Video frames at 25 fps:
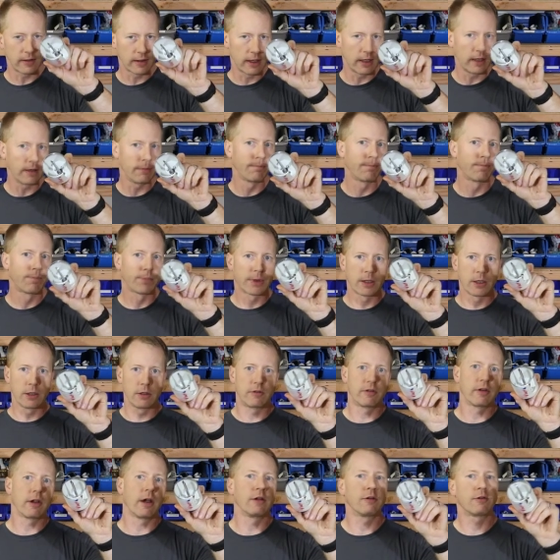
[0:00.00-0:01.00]
again,
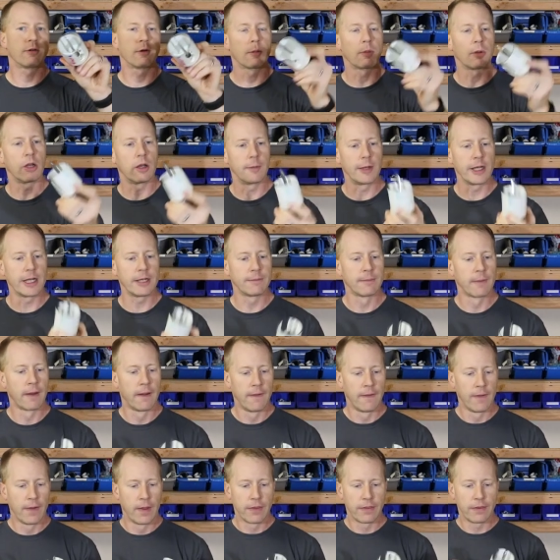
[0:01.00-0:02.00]
good size for plumbing.
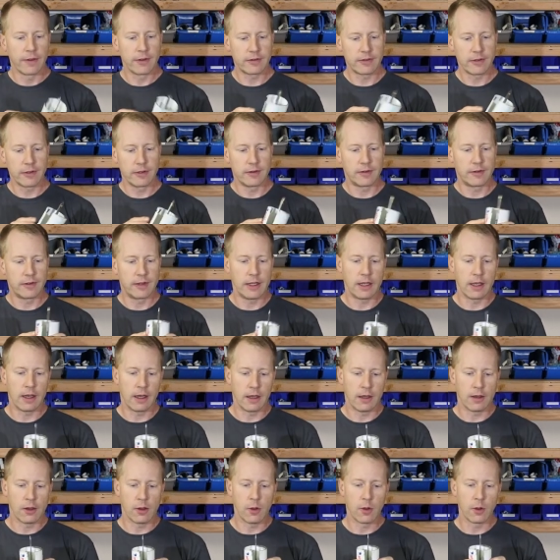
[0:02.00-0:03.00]
This is the
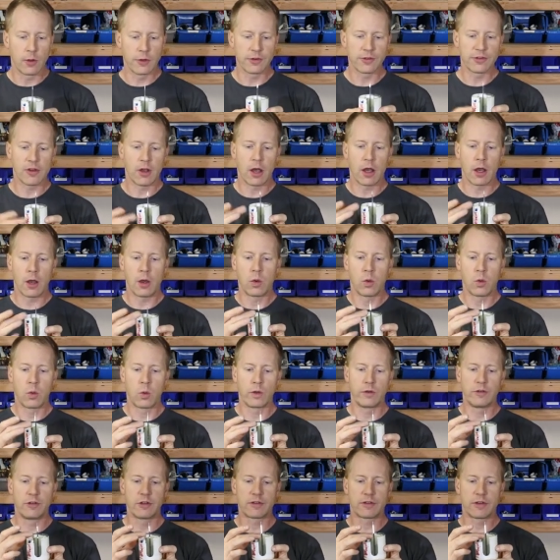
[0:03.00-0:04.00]
hole saw
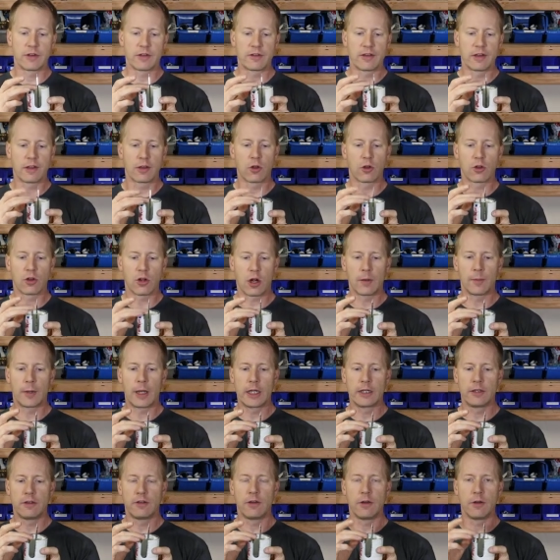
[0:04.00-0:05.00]
with just a single
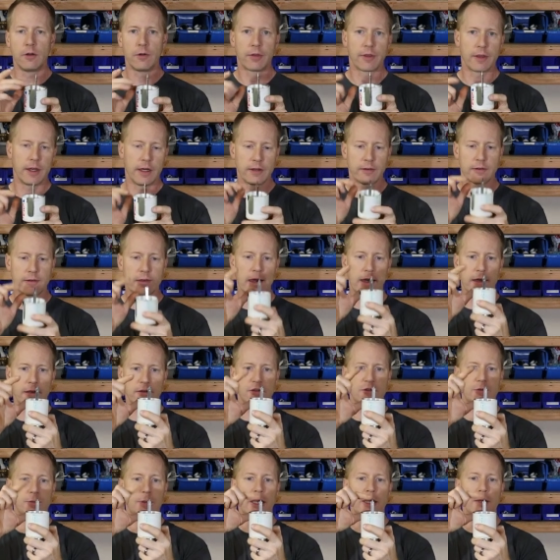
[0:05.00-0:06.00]
carbide tooth, and it's got a
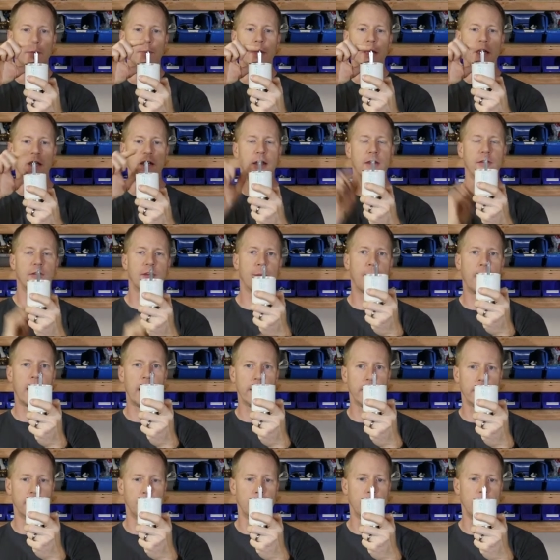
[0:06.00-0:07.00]
spade bit as the
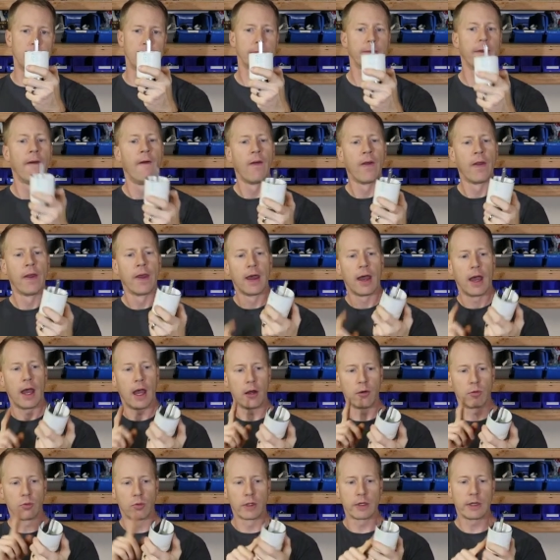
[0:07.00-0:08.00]
pilot bit.
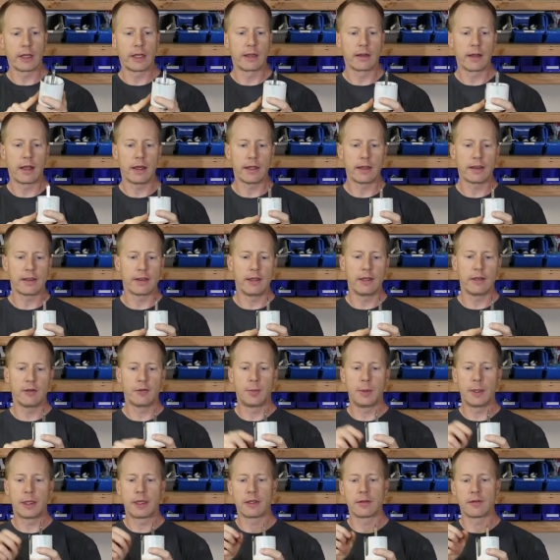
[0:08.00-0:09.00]
I really like
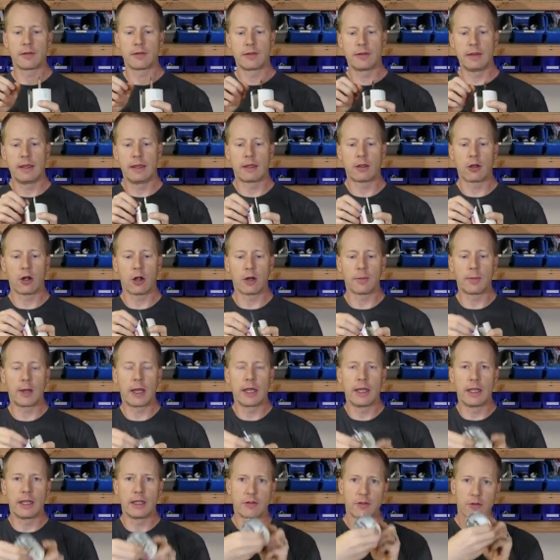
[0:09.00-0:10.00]
these because the
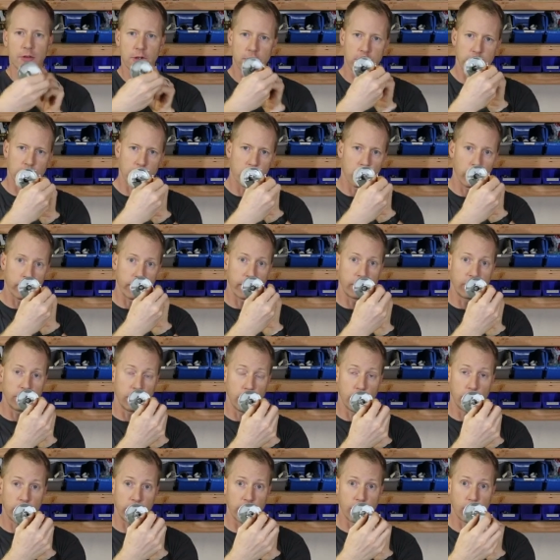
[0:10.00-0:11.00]
carbide insert or the
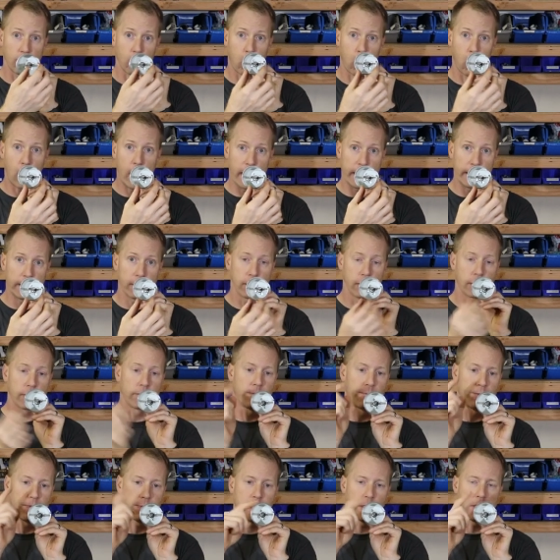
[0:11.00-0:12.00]
tooth is wider
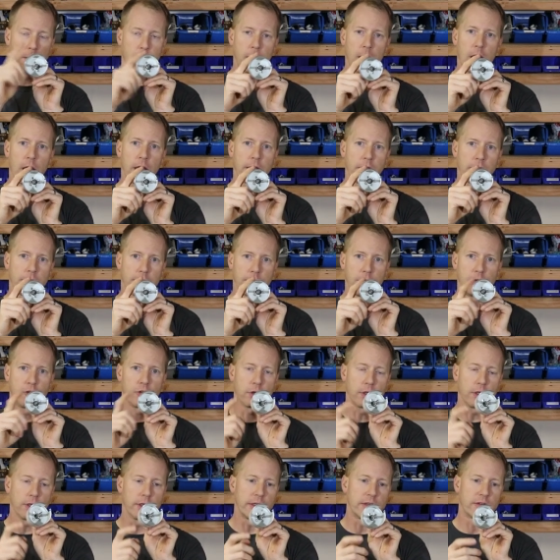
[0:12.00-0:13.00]
than the body of the
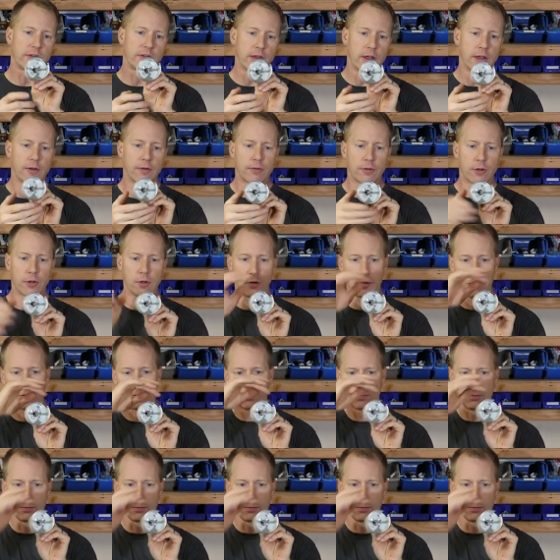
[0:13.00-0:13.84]
drill itself, or